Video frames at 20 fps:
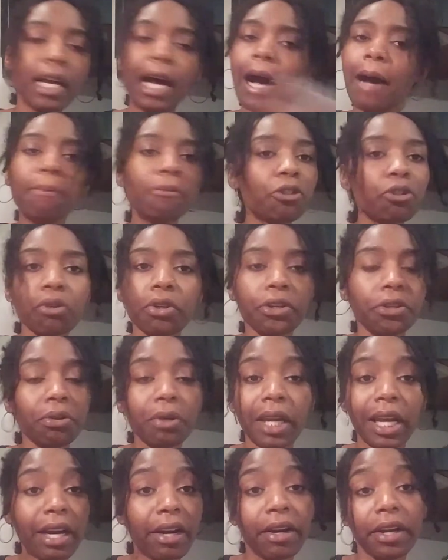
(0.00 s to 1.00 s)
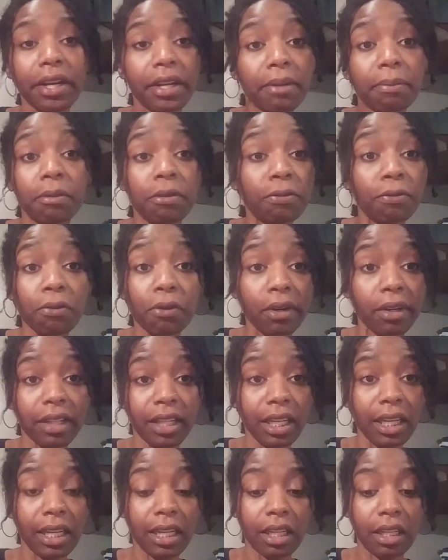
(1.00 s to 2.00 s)
I'm sure you carried it before
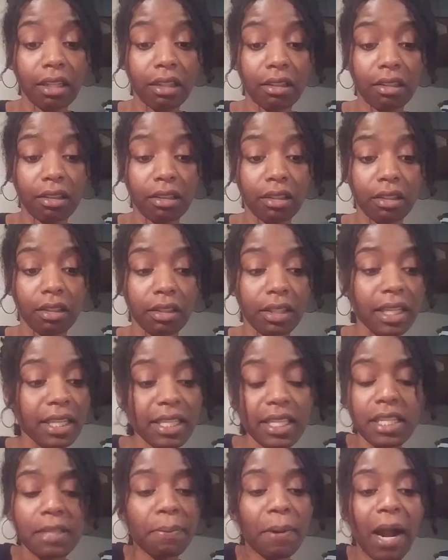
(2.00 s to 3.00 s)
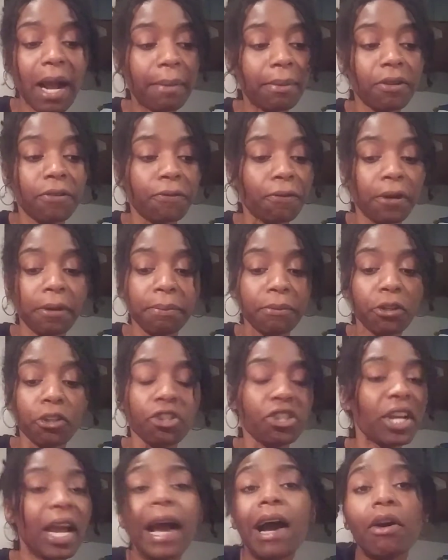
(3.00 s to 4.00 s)
then. This is probably from your
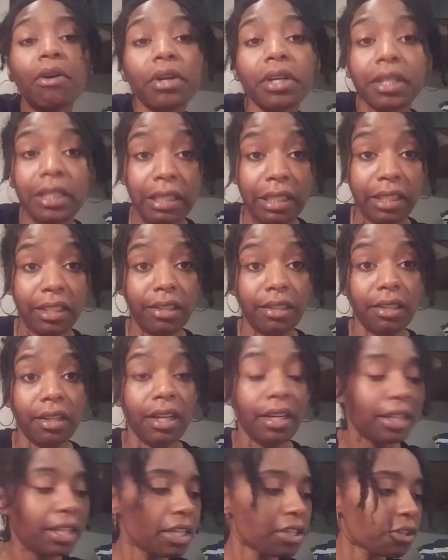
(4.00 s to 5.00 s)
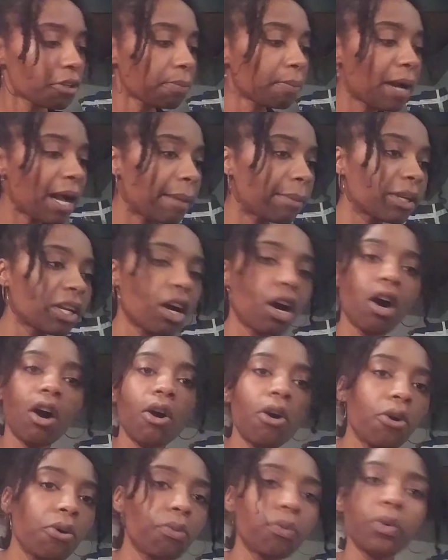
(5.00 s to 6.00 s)
childhood. These are probably
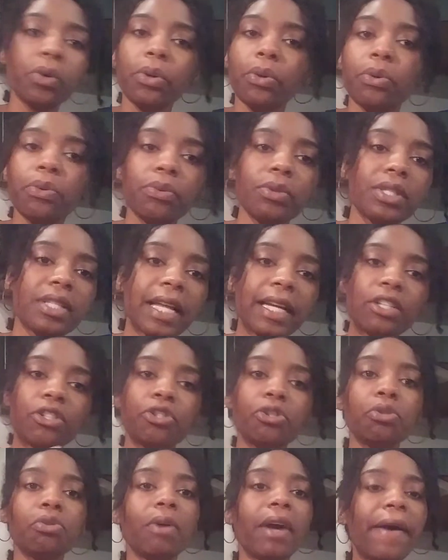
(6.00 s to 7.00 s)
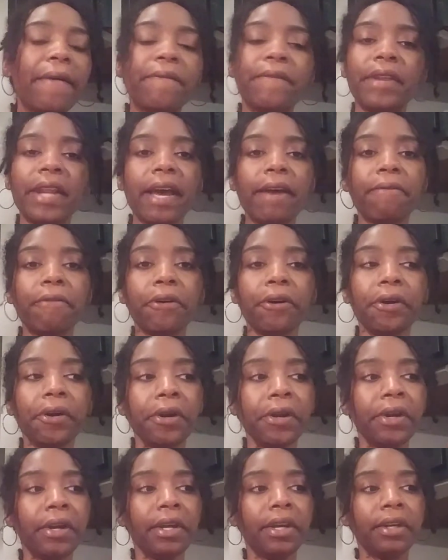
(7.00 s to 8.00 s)
old wounds that you have
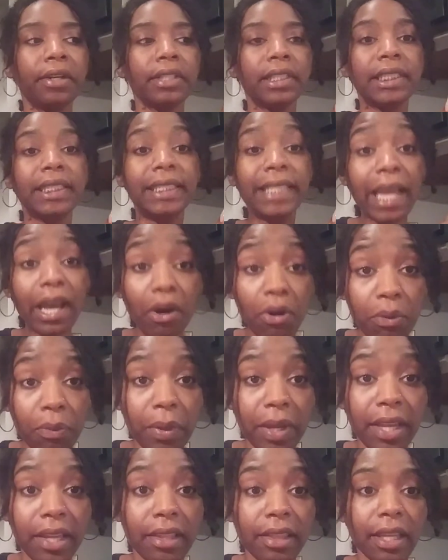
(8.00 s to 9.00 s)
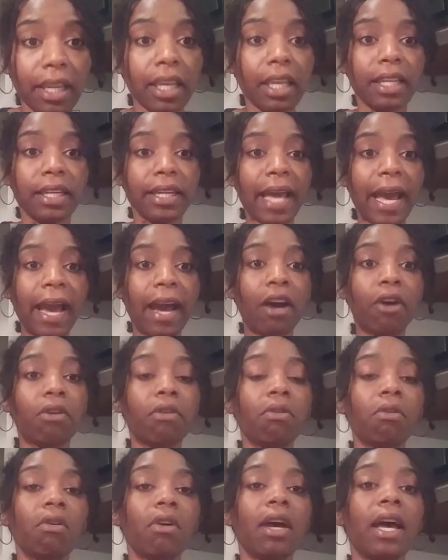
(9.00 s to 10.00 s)
never dealt with, and
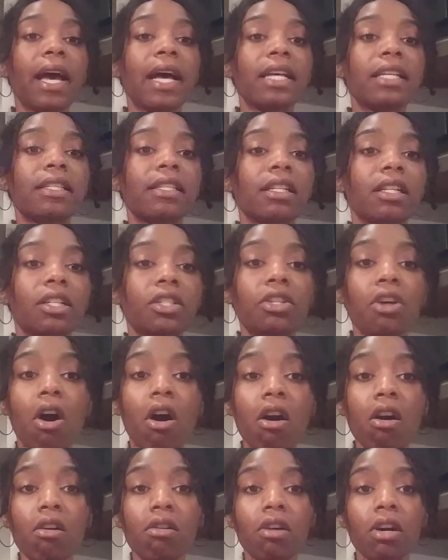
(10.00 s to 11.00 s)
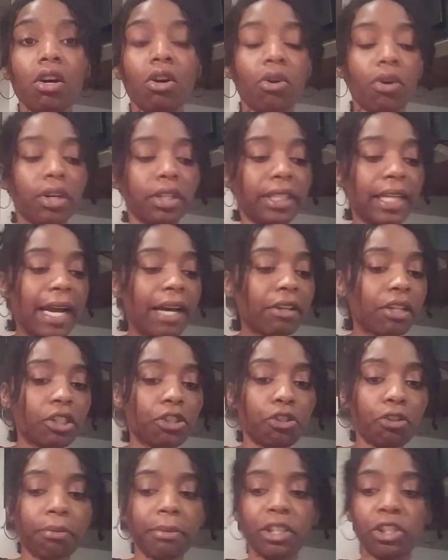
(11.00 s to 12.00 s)
now as an adult, or now
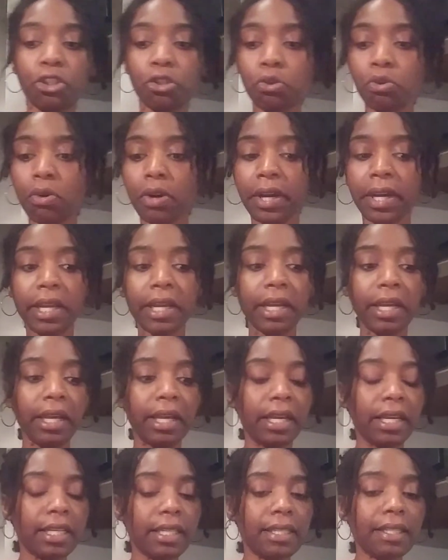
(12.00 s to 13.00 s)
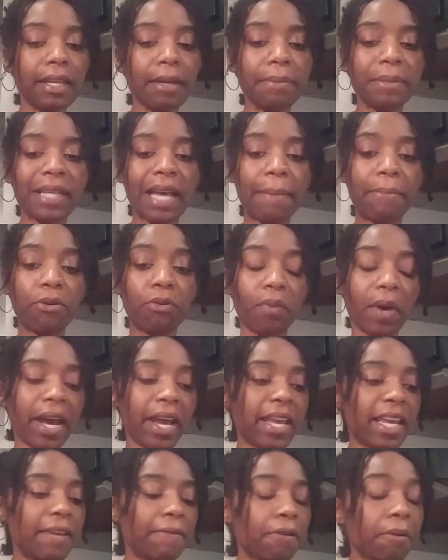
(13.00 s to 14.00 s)
that you're maturing in some type of
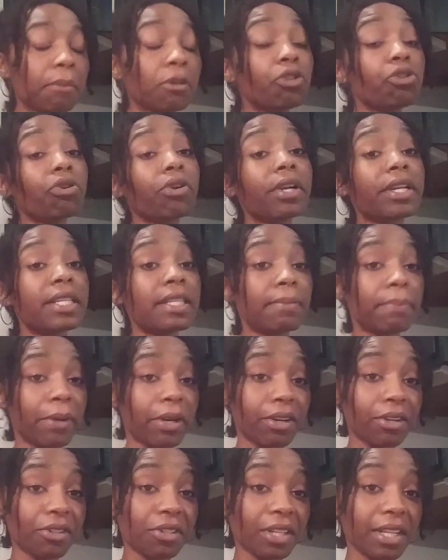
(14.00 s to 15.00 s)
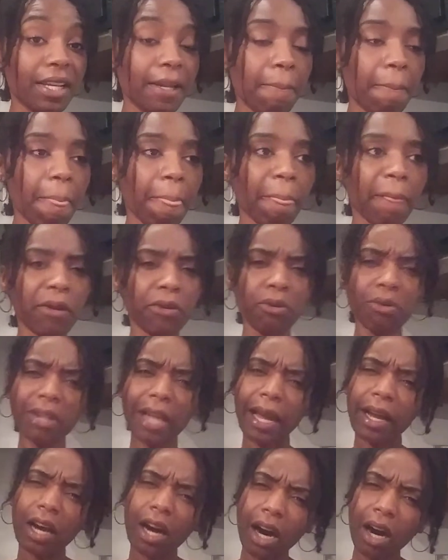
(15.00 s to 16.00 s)
way, even maturing spiritually, you
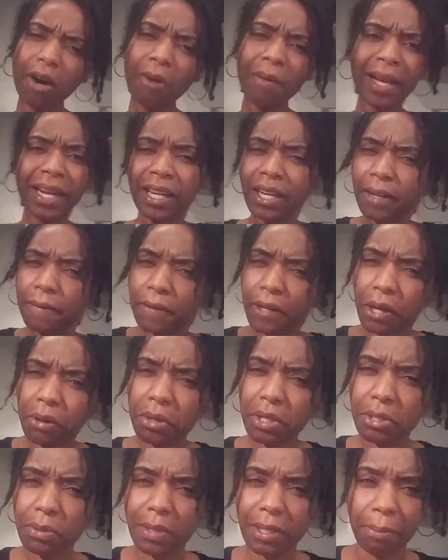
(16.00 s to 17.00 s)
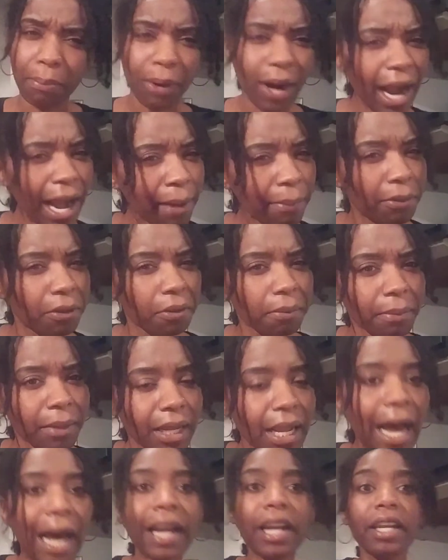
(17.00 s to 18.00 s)
like, oh, I didn't even know this was a problem.
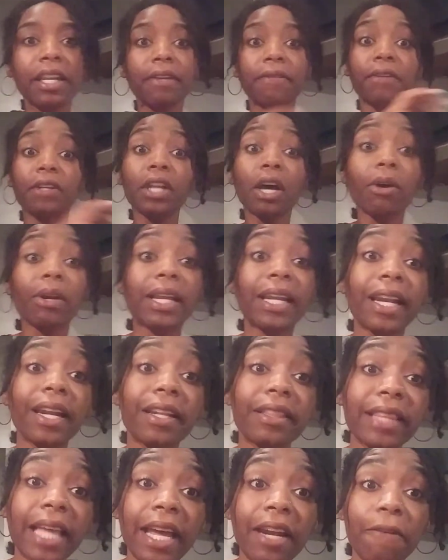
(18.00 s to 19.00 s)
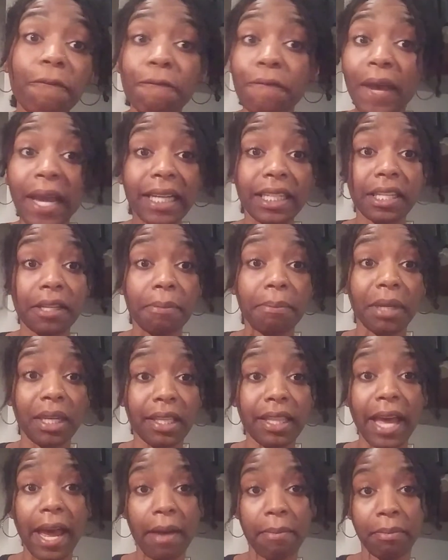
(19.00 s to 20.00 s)
I didn't even know that affected
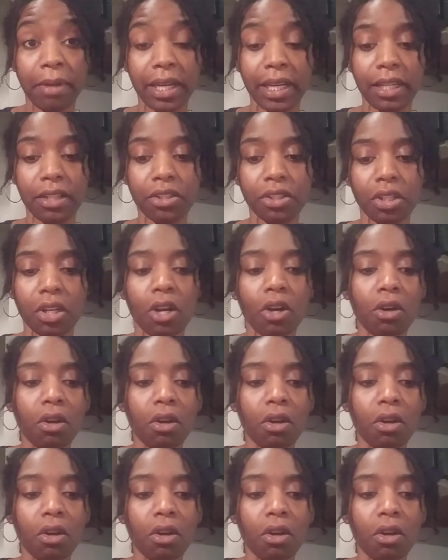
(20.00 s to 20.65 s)
me that much.